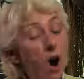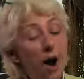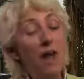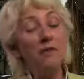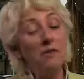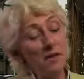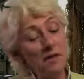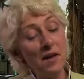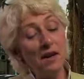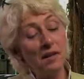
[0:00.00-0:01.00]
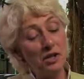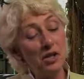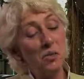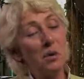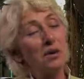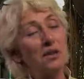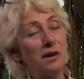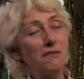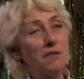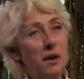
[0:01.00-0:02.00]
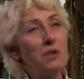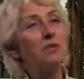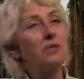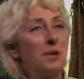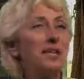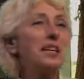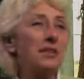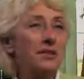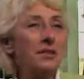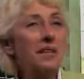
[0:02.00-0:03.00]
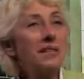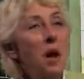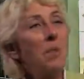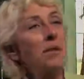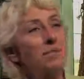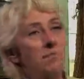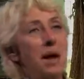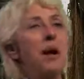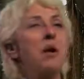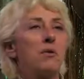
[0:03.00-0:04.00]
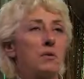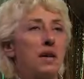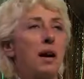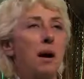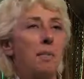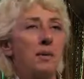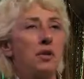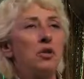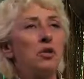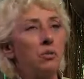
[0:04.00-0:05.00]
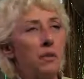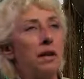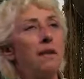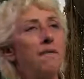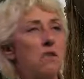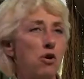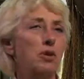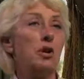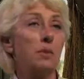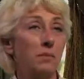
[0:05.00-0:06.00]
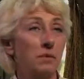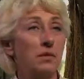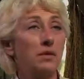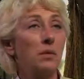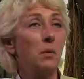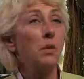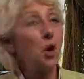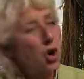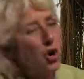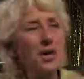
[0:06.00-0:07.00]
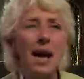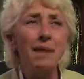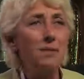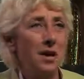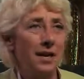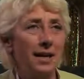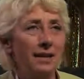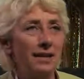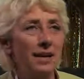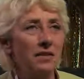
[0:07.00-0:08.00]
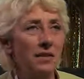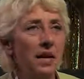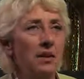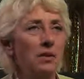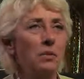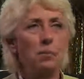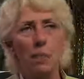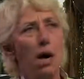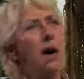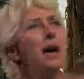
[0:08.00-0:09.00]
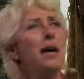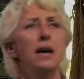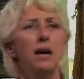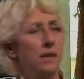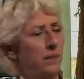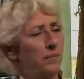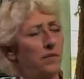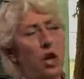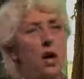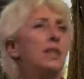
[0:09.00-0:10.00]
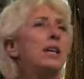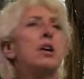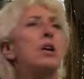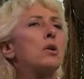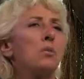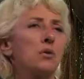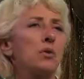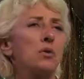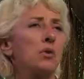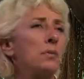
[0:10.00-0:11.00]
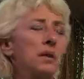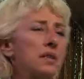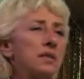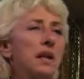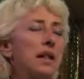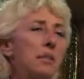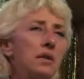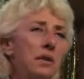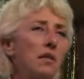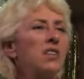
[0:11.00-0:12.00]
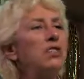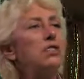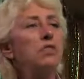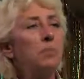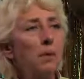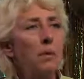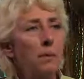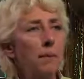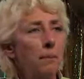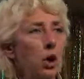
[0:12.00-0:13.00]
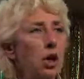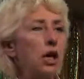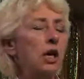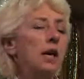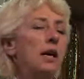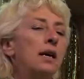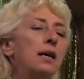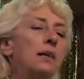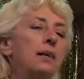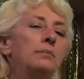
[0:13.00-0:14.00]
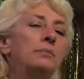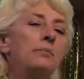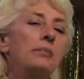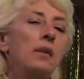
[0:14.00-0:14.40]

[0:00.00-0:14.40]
everything that she worked on for those 3 years has now been bound up into 3 volumes with her name on it as the editor by Connie R. Orendorff. I'm going to say that because I think she should be remembered. And